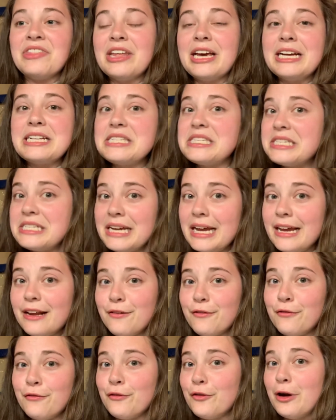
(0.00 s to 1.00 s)
that
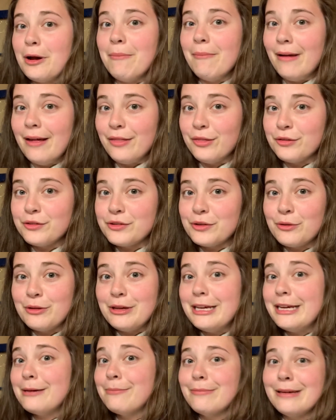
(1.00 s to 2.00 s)
state for a month so that
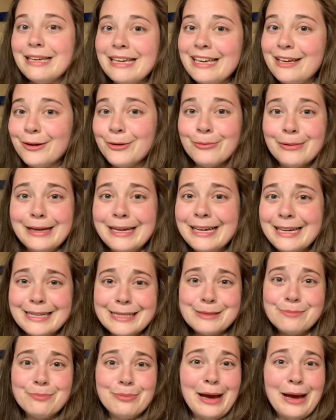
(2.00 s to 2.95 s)
he can be healed when he gets